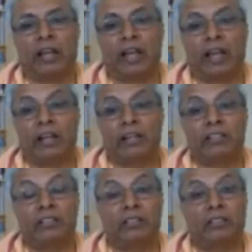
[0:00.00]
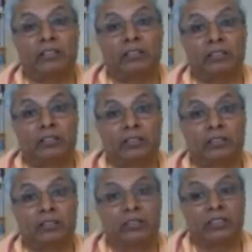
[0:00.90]
And
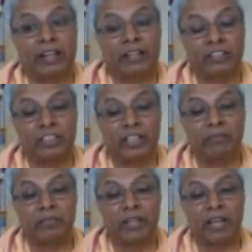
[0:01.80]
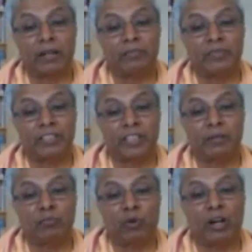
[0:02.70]
at the same time, the
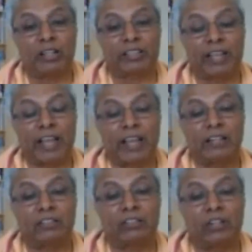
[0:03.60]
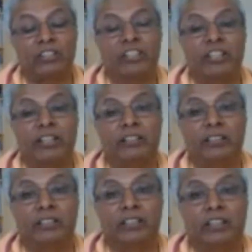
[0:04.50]
same word can contain
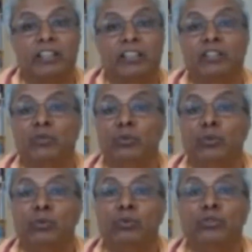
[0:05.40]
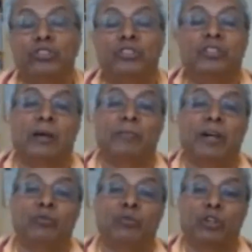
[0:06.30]
a huge
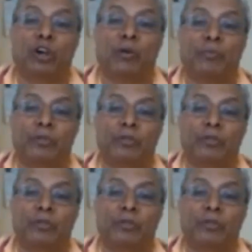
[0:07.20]
amount of